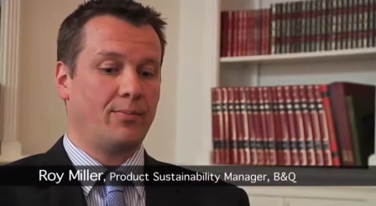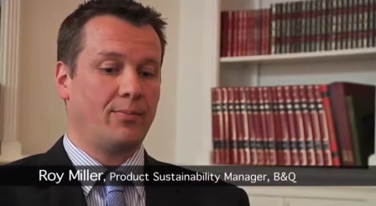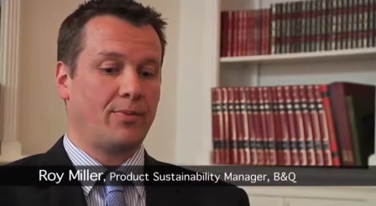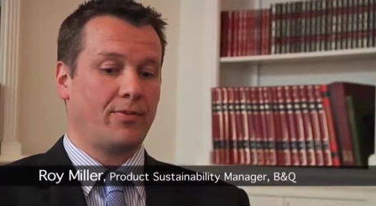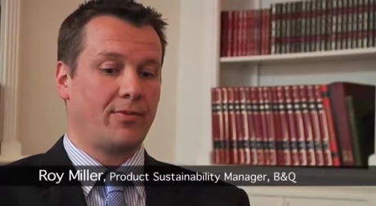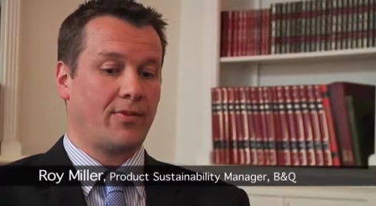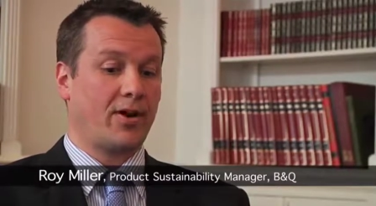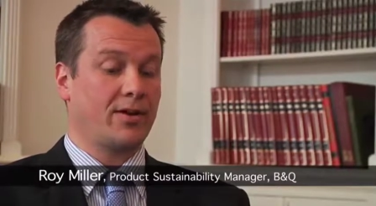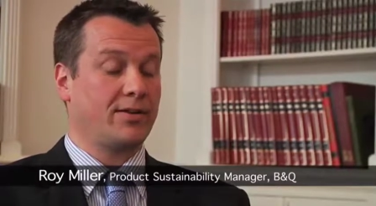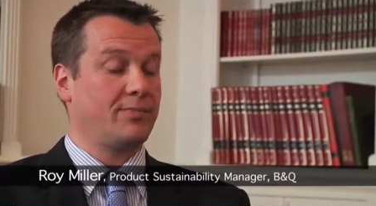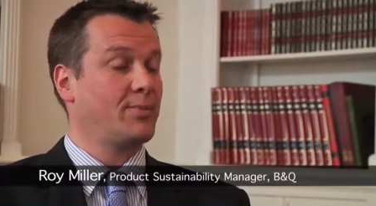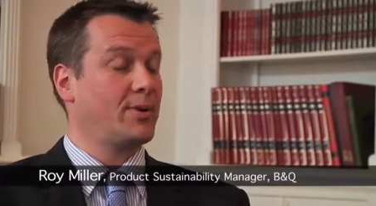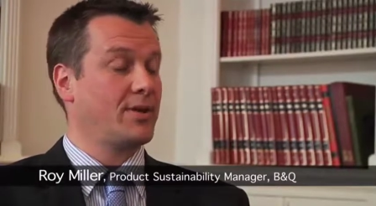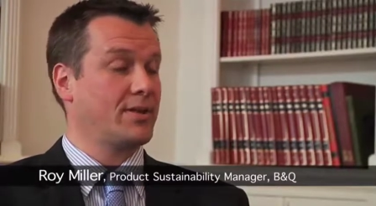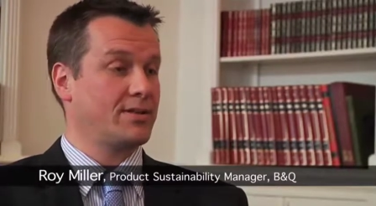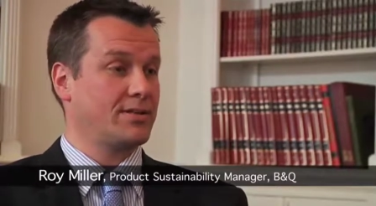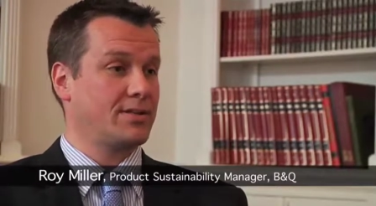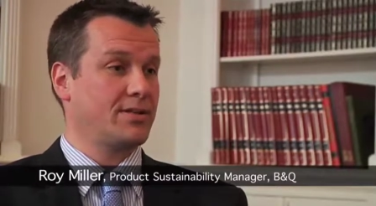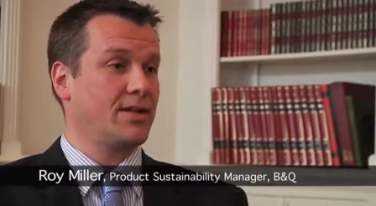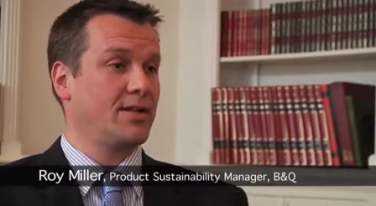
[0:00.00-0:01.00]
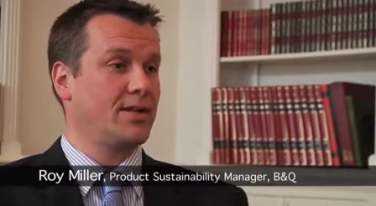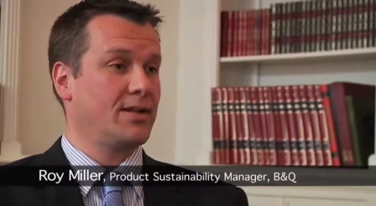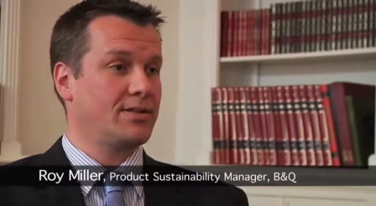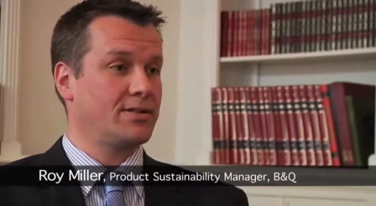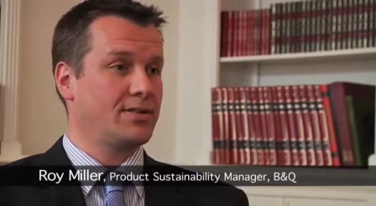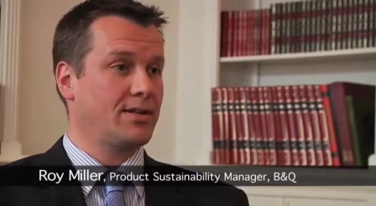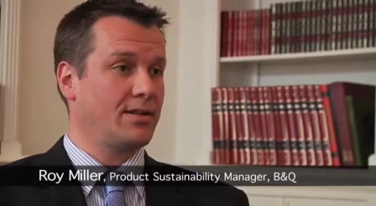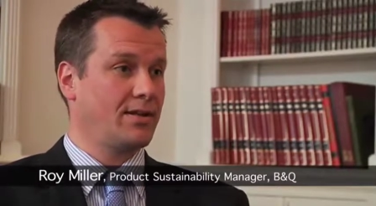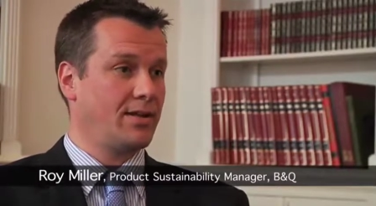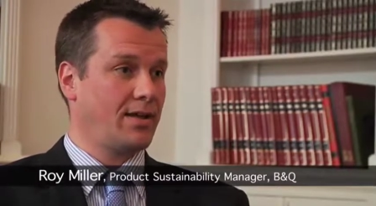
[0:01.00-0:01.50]
provided by the SIN
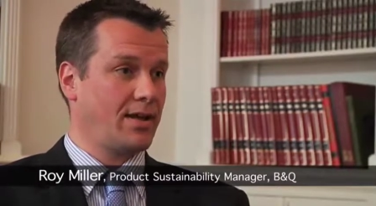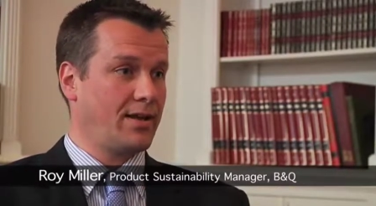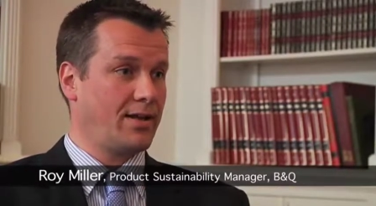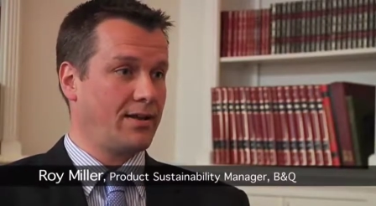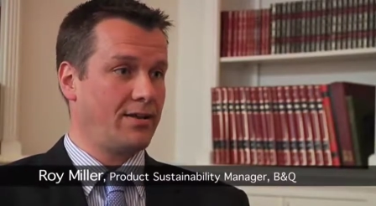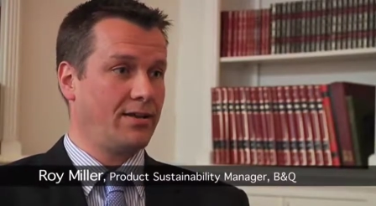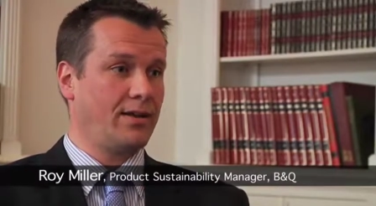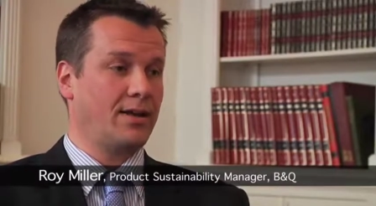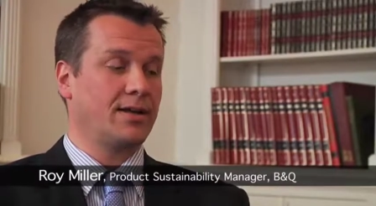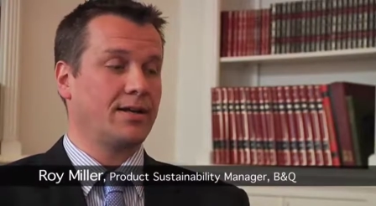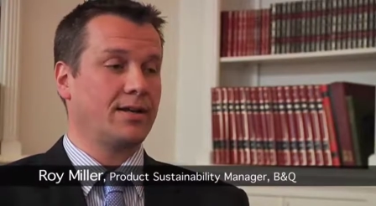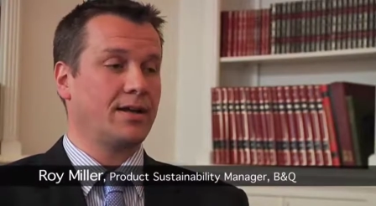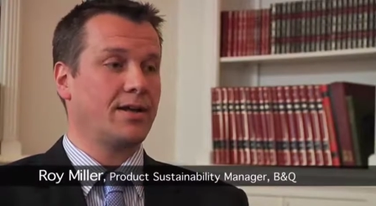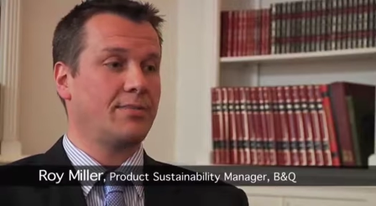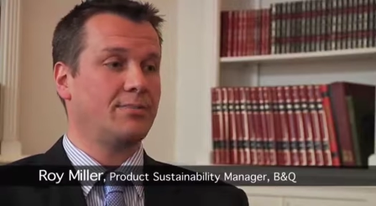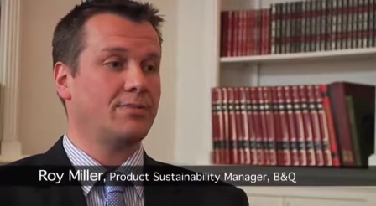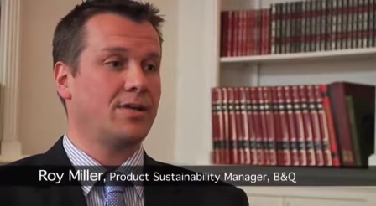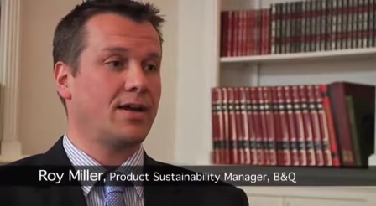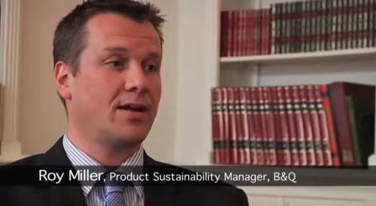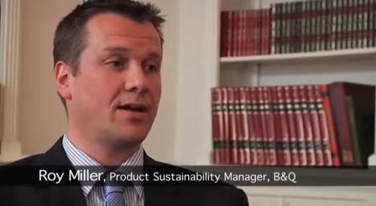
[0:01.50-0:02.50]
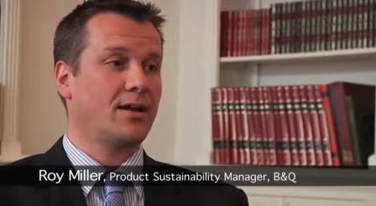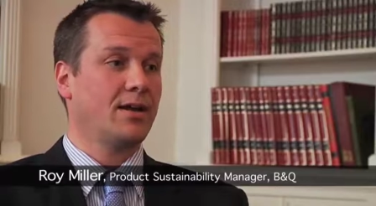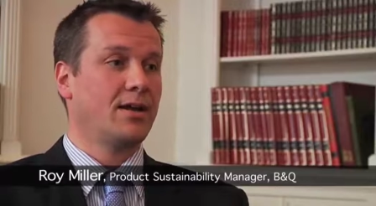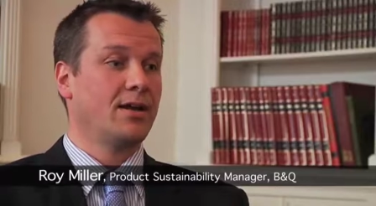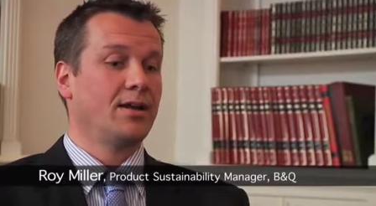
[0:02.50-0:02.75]
list and, and, and Chemsec.